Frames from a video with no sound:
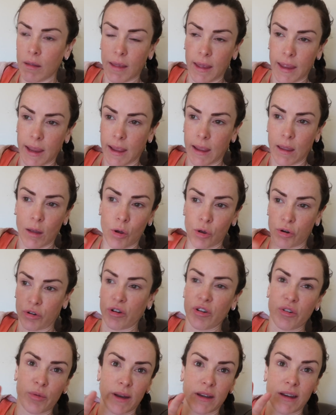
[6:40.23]

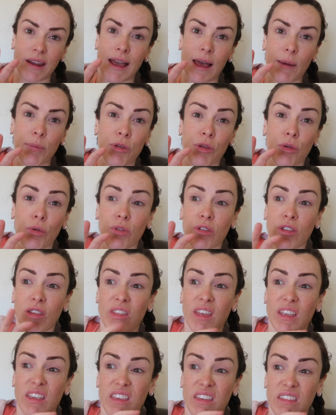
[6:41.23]
120 capsules
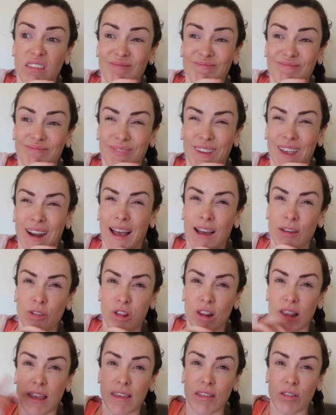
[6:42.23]
and then it
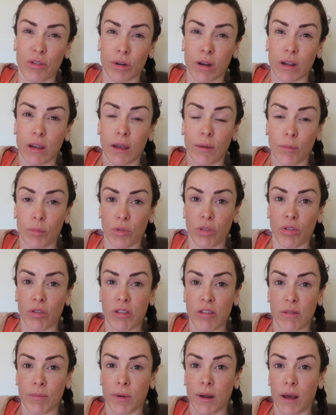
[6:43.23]
actually is only a
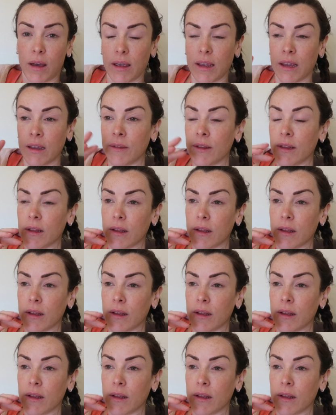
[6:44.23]
month's supply.